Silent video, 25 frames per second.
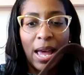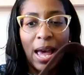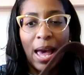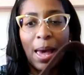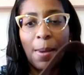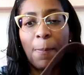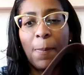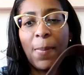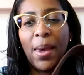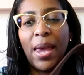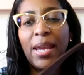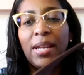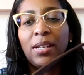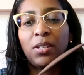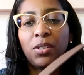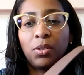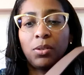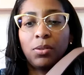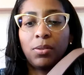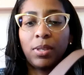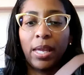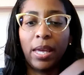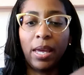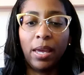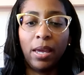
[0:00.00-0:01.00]
I may
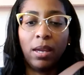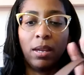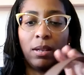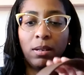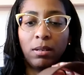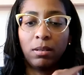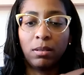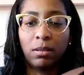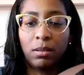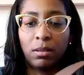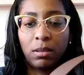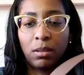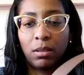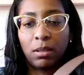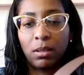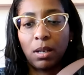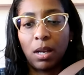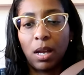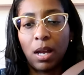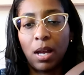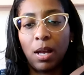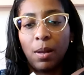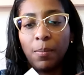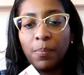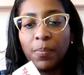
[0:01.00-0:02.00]
do that.
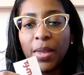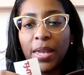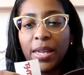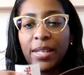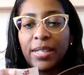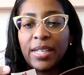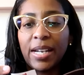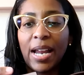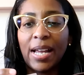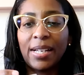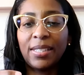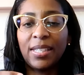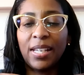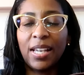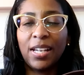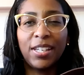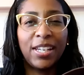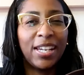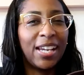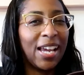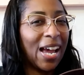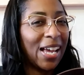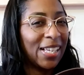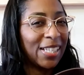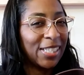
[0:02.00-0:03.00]
Um, did I tell
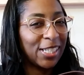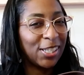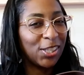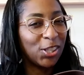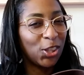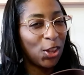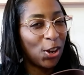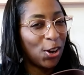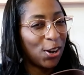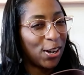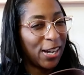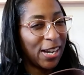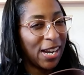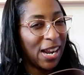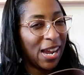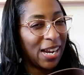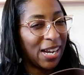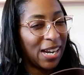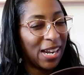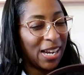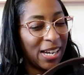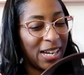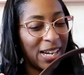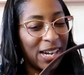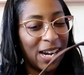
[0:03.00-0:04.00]
you guys it's thirty-nine
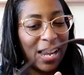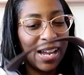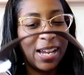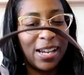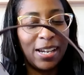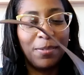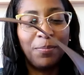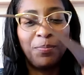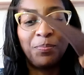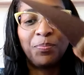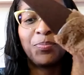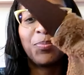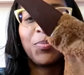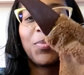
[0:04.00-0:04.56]
ninety-nine?